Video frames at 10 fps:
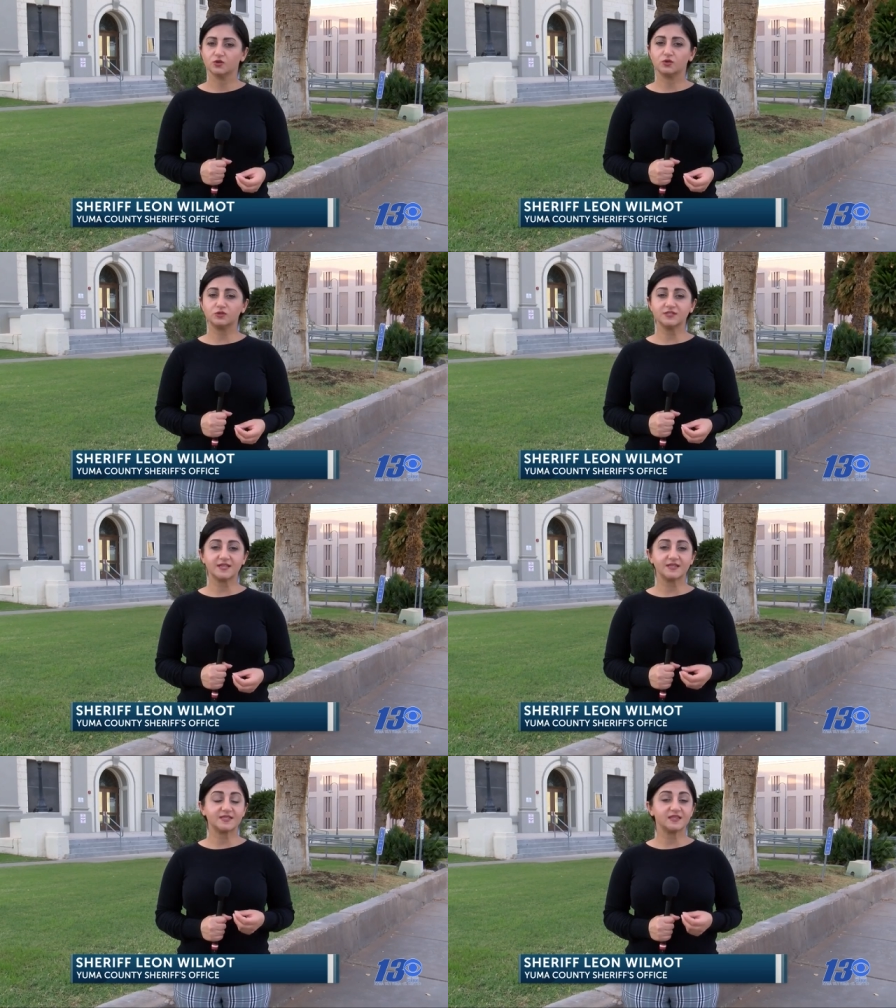Gould
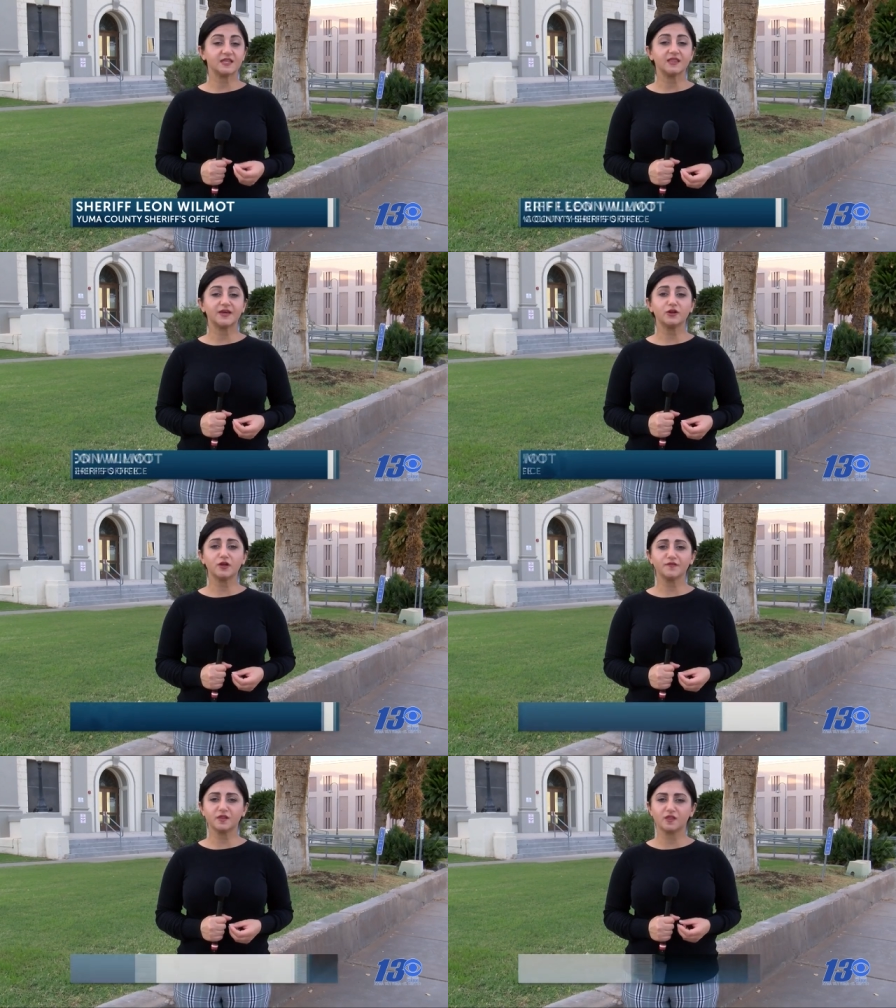says that the letter
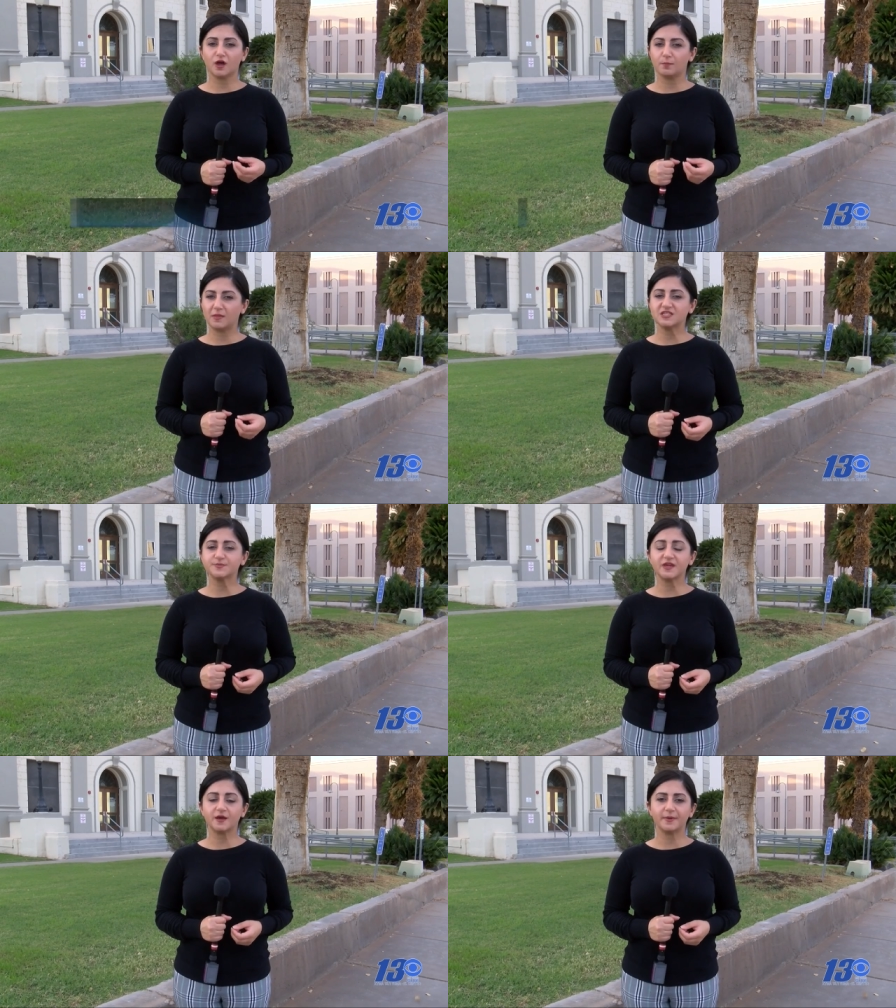of the law
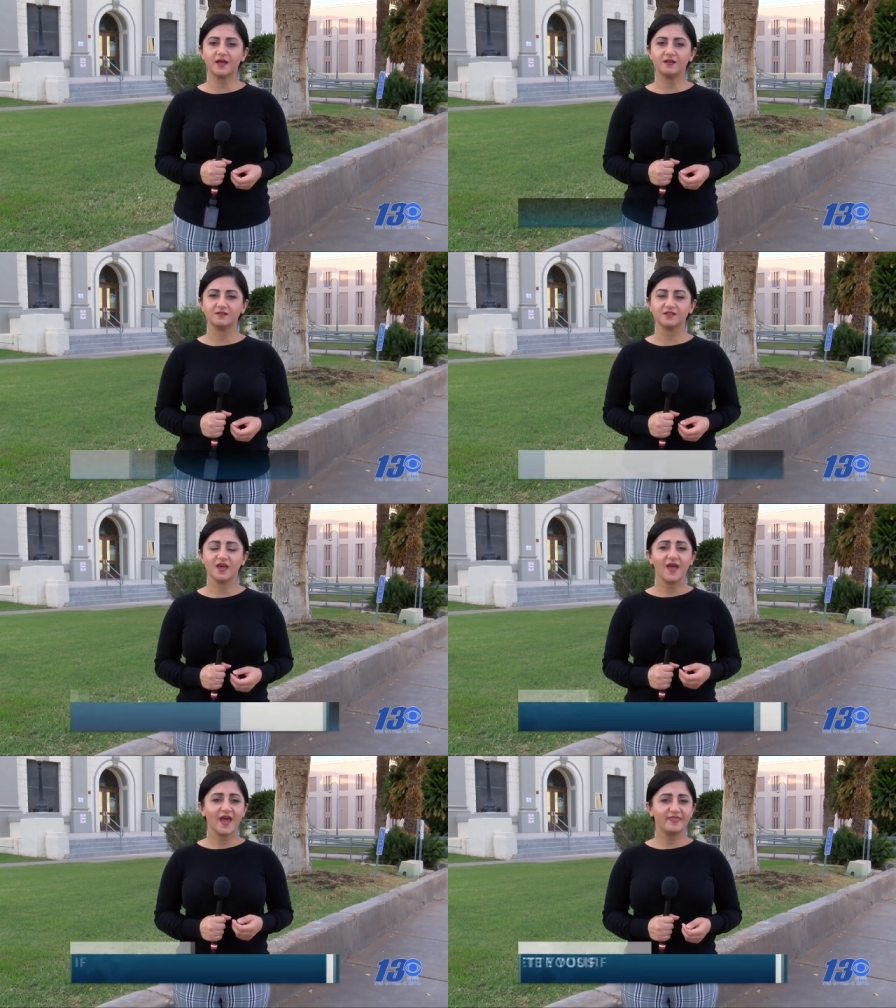must be upheld,
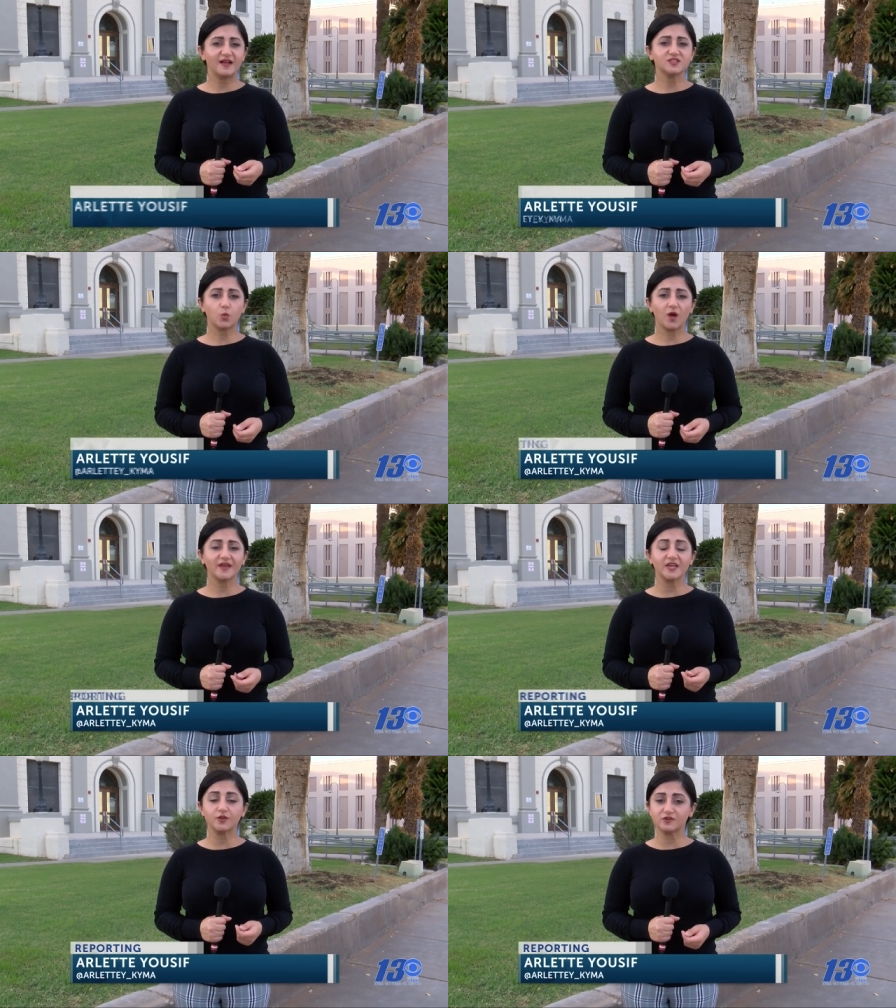and that's
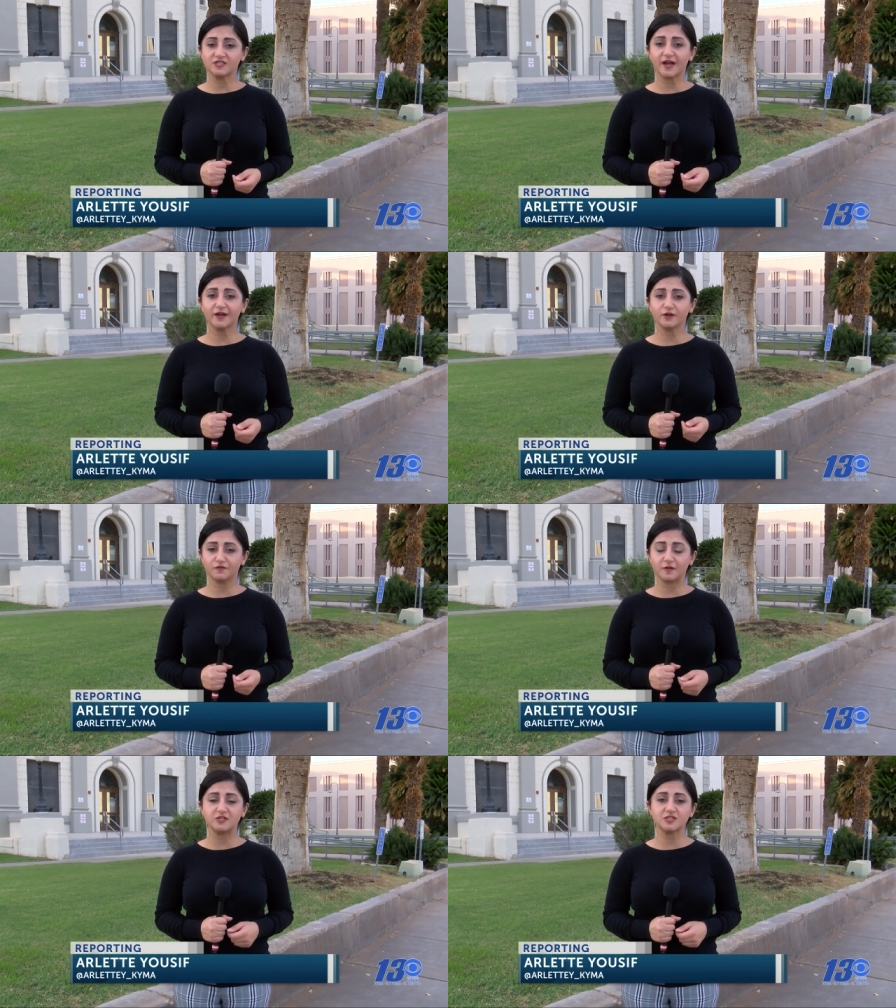why he retired
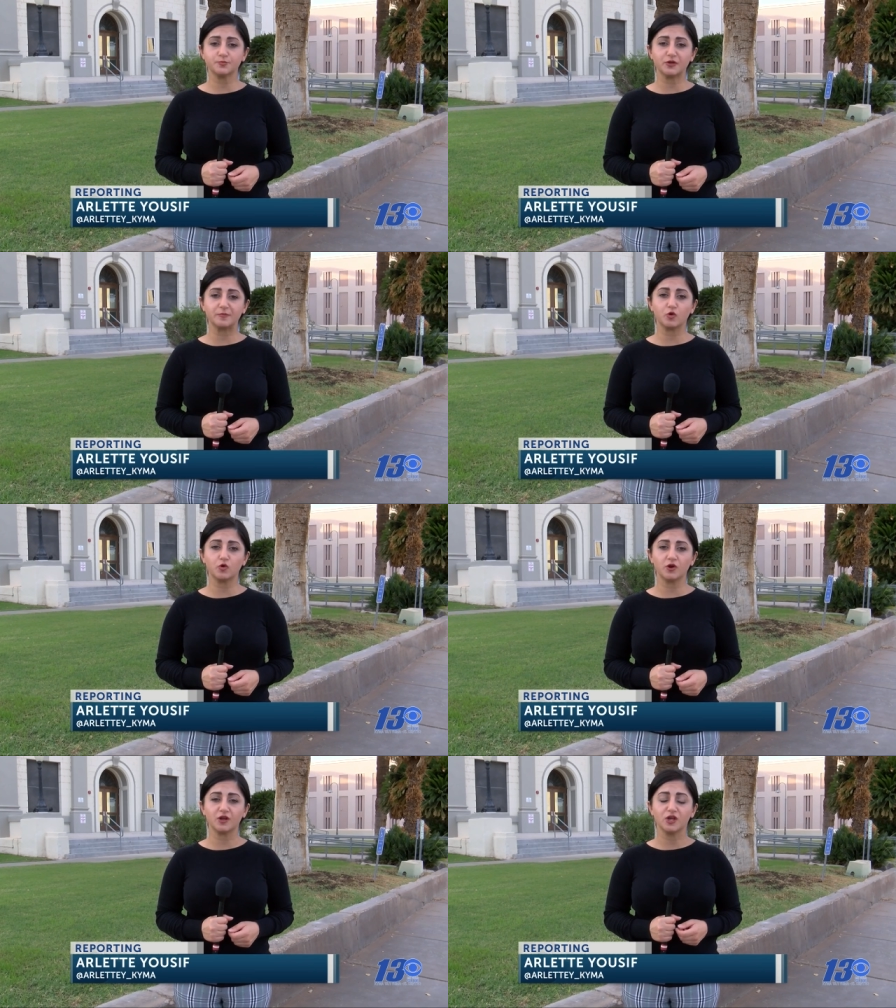from the Supreme
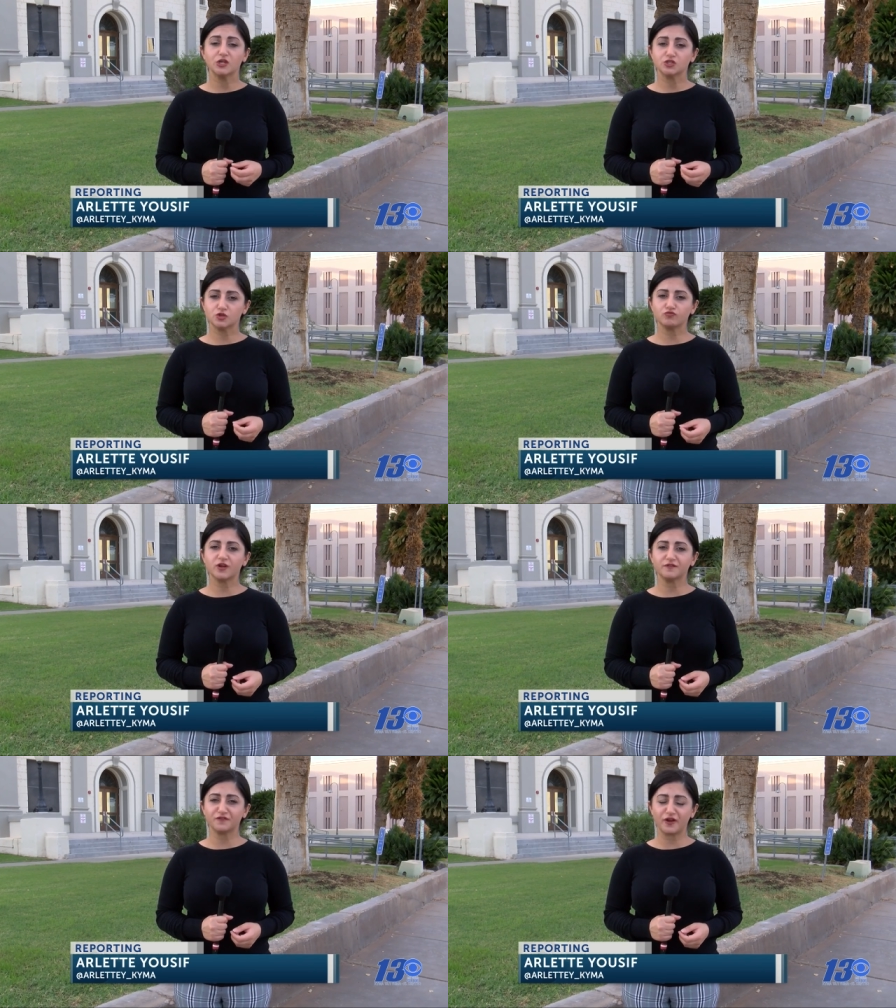Court to
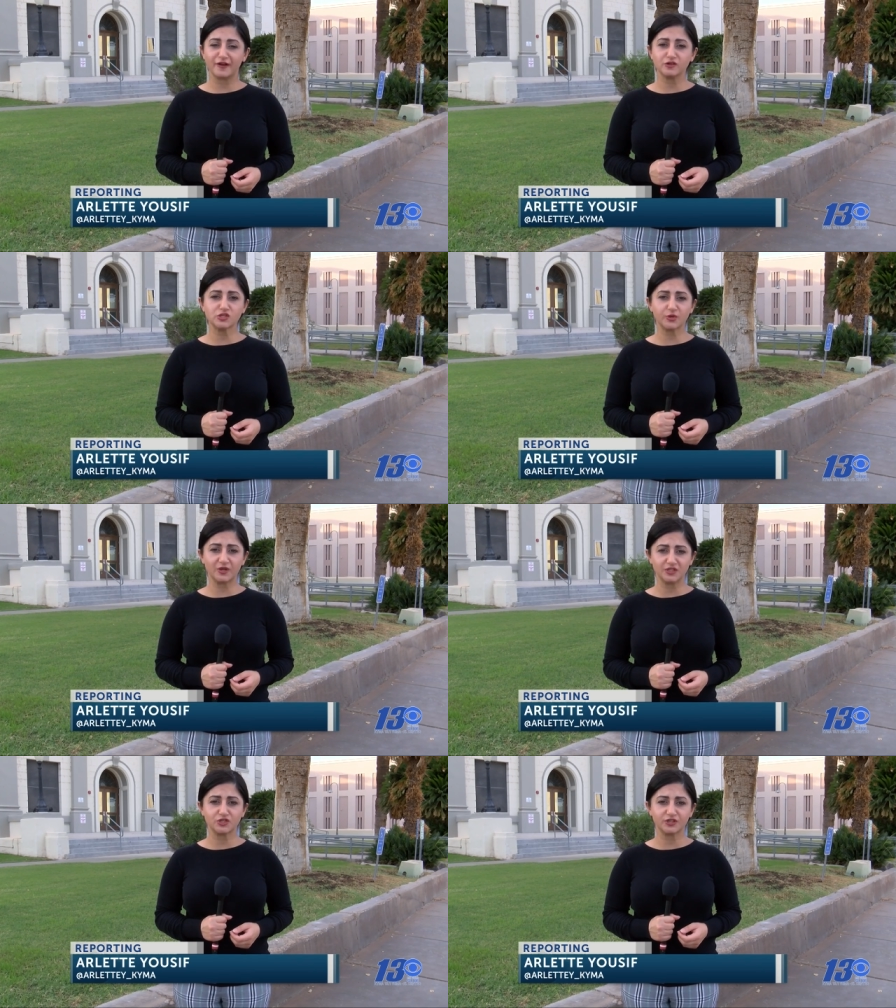run for
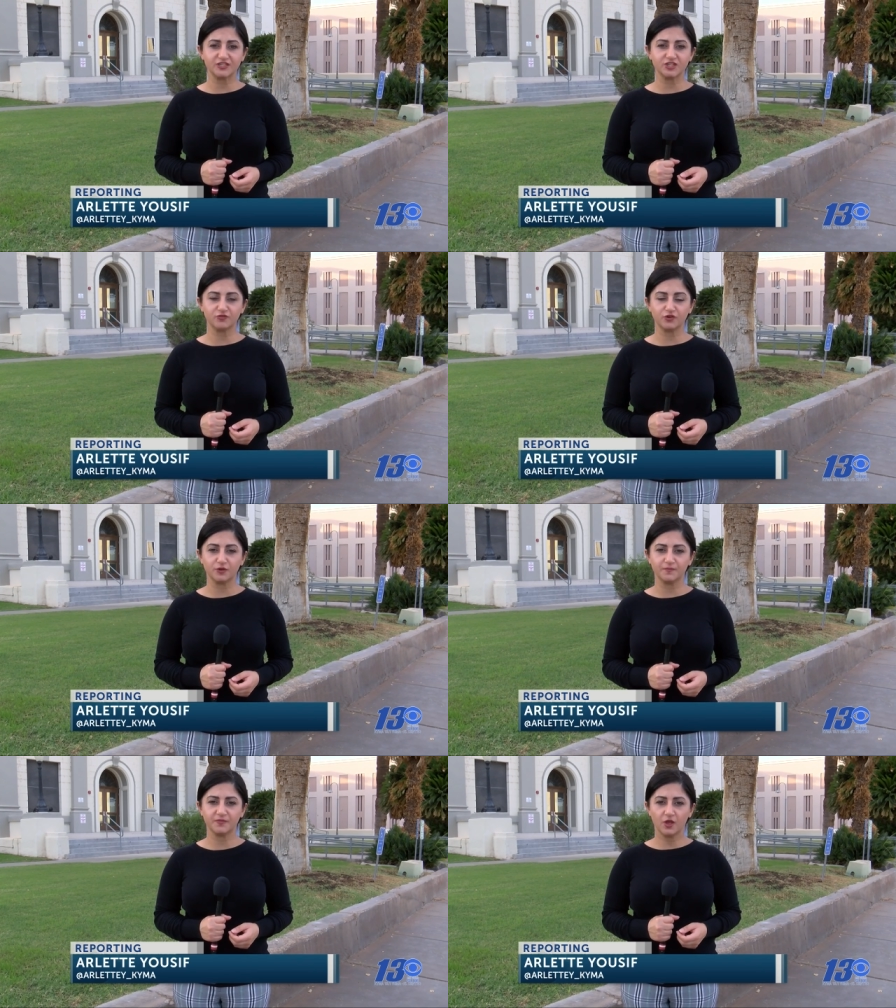Arizona Attorney General.